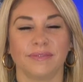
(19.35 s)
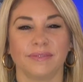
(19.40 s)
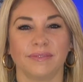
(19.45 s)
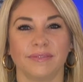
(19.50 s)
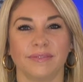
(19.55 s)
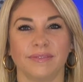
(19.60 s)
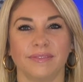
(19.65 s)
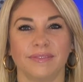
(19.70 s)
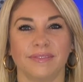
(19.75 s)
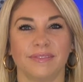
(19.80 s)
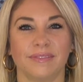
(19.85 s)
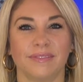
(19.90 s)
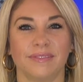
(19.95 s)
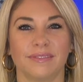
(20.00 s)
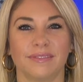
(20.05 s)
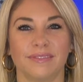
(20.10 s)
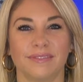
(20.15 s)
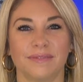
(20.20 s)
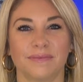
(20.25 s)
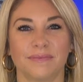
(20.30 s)

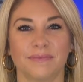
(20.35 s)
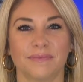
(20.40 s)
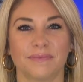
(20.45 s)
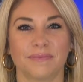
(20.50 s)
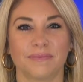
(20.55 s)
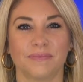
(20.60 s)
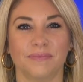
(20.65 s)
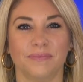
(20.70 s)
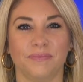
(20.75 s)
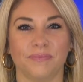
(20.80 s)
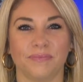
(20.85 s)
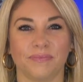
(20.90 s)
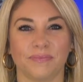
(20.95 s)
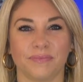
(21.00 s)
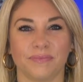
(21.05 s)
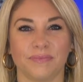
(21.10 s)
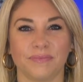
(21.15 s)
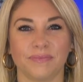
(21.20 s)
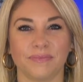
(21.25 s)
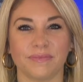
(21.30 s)

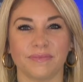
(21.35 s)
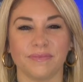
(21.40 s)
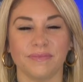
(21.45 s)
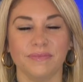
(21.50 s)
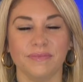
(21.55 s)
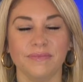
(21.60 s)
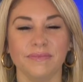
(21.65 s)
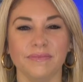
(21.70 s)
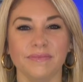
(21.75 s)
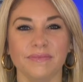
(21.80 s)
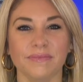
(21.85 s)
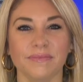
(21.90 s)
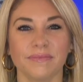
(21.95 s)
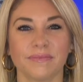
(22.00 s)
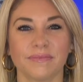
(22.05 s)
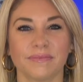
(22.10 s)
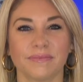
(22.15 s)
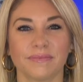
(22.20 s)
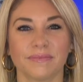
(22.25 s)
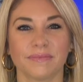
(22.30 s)

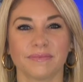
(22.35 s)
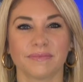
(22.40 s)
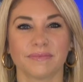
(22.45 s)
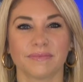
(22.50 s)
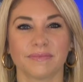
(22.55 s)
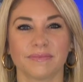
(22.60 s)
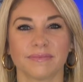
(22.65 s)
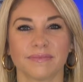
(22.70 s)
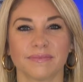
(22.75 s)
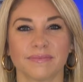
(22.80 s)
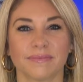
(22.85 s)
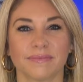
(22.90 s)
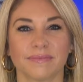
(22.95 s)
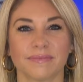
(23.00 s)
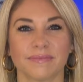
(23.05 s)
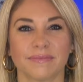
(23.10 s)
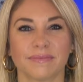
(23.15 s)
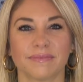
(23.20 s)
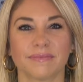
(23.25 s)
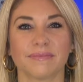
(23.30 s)

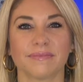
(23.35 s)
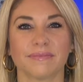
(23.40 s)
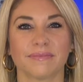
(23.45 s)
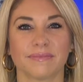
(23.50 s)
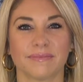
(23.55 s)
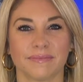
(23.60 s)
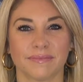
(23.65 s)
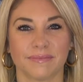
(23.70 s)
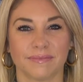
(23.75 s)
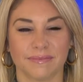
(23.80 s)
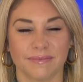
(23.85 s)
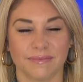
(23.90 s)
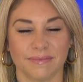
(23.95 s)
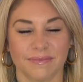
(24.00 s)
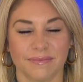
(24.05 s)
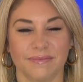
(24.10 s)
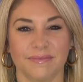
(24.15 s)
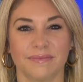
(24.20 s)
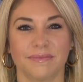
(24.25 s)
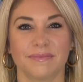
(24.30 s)

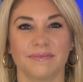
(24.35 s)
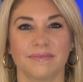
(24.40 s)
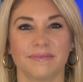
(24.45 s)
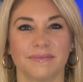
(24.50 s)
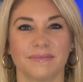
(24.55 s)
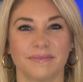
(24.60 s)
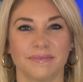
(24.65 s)
[no speech]